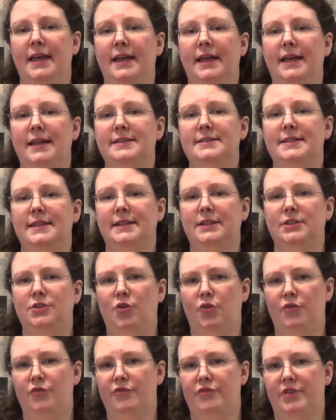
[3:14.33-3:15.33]
and any
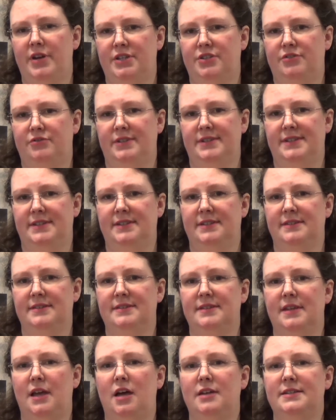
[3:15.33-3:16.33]
non-French
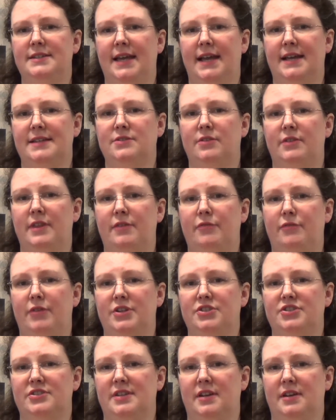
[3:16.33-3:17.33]
residents are taxed on their
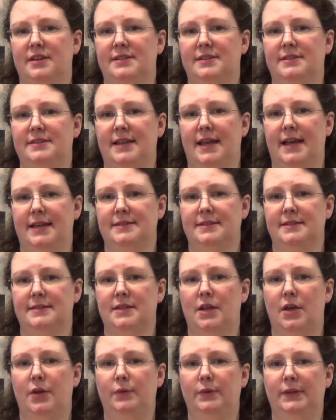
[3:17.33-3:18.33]
French situs assets
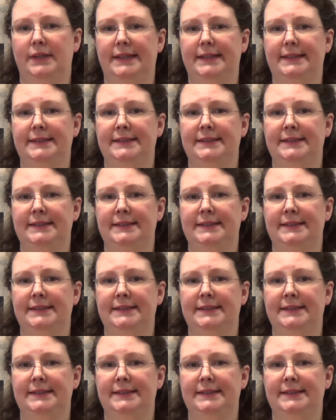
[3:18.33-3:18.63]
only.